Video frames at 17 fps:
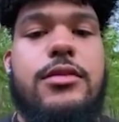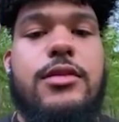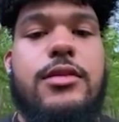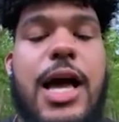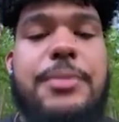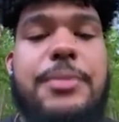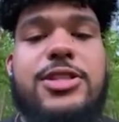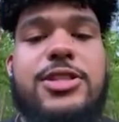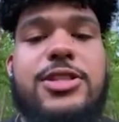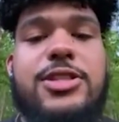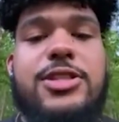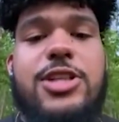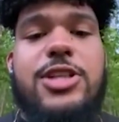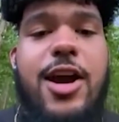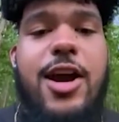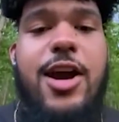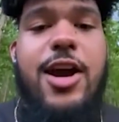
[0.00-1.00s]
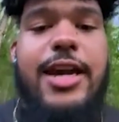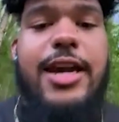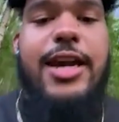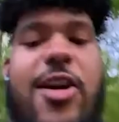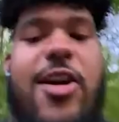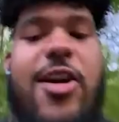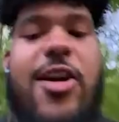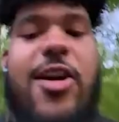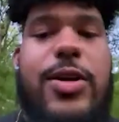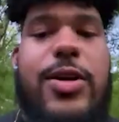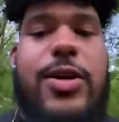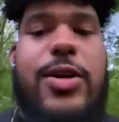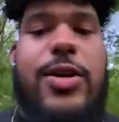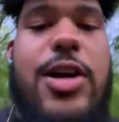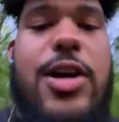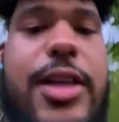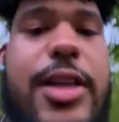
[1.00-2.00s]
I'm sorry, I can't hear everyone talking
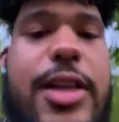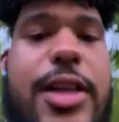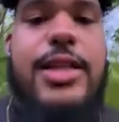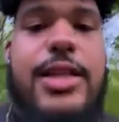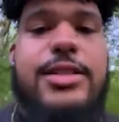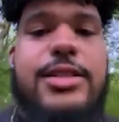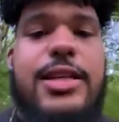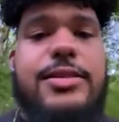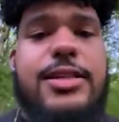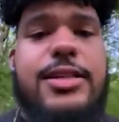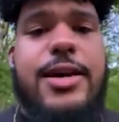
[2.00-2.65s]
at the same time.